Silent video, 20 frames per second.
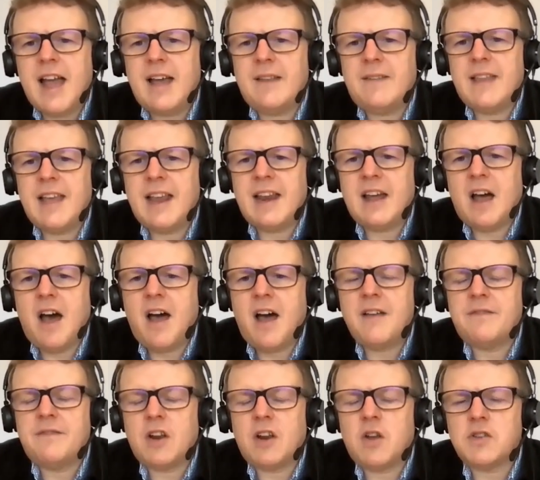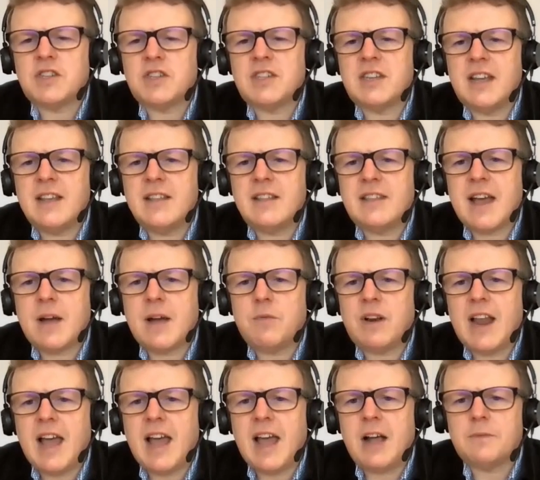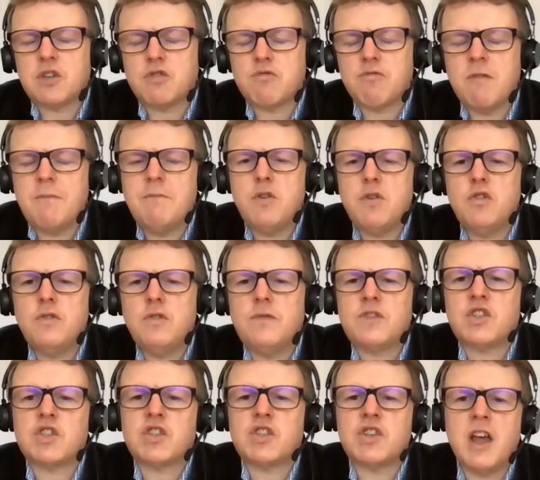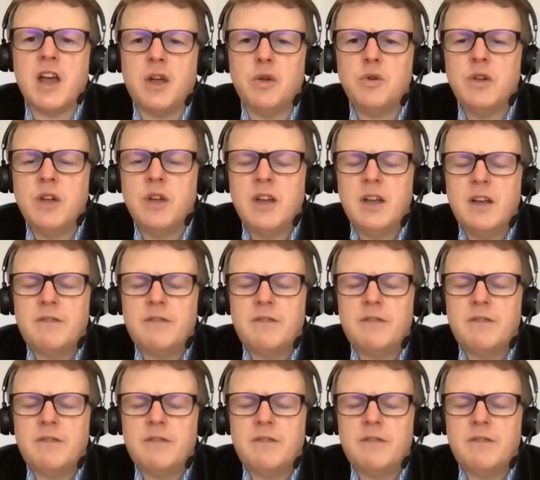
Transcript: And then at high velocity, that will help to remove snow